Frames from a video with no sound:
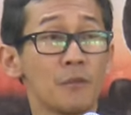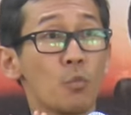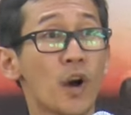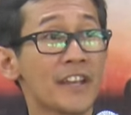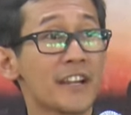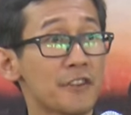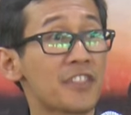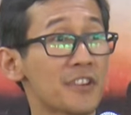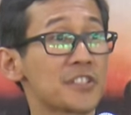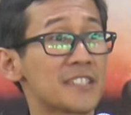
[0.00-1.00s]

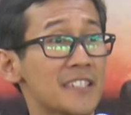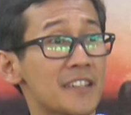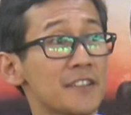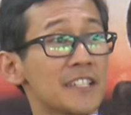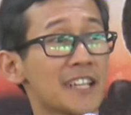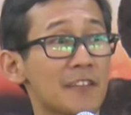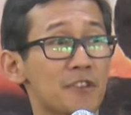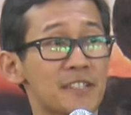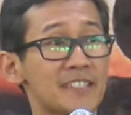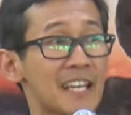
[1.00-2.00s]
139,
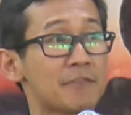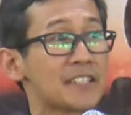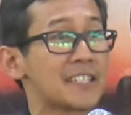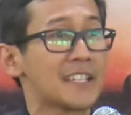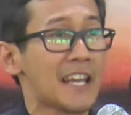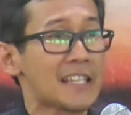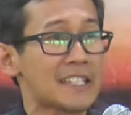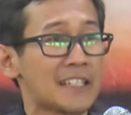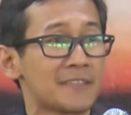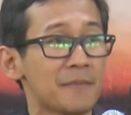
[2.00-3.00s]
verses 17 and
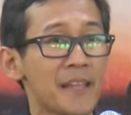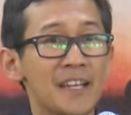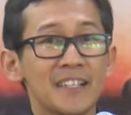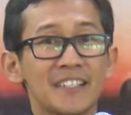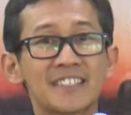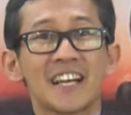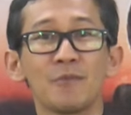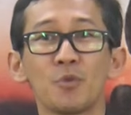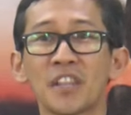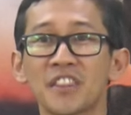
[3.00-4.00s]
18.
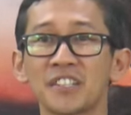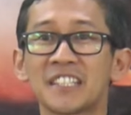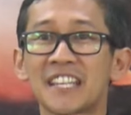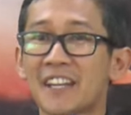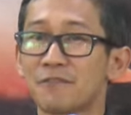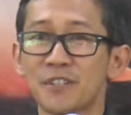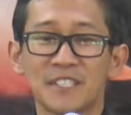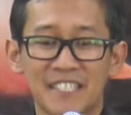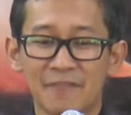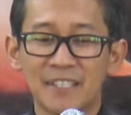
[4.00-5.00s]
Psalm 139,
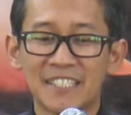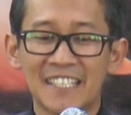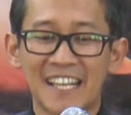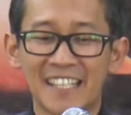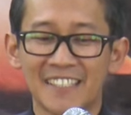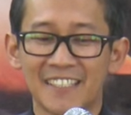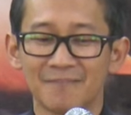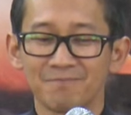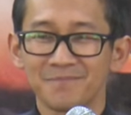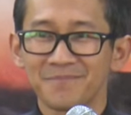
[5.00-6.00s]
verses 17 and 18.